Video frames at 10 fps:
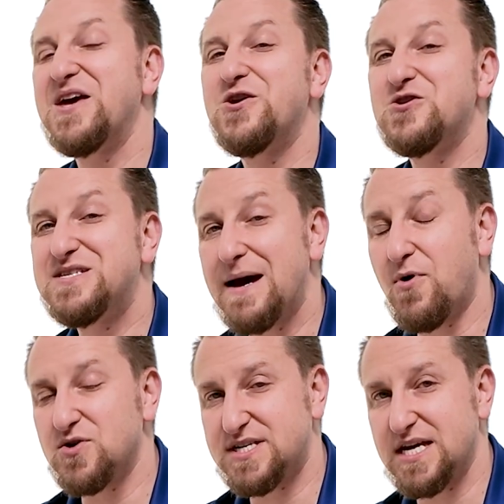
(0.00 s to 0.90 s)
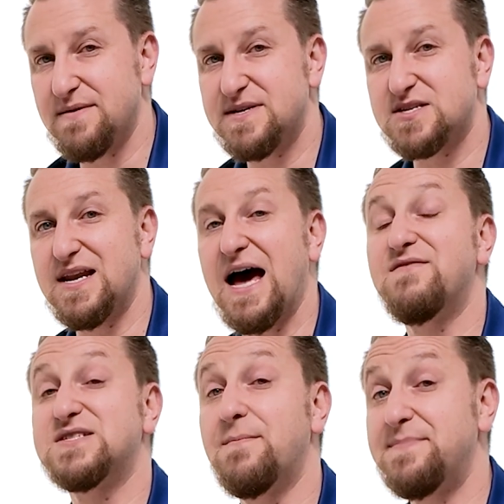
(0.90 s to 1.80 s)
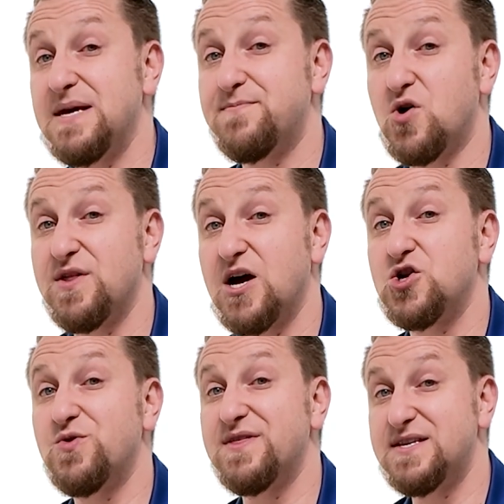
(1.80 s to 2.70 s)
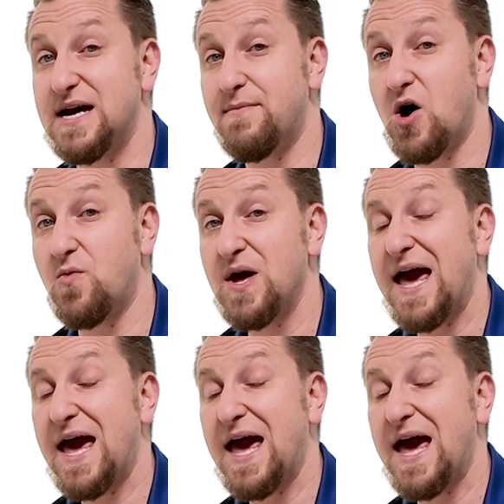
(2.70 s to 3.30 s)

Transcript: Your demo team is going to have some people that are doing the demo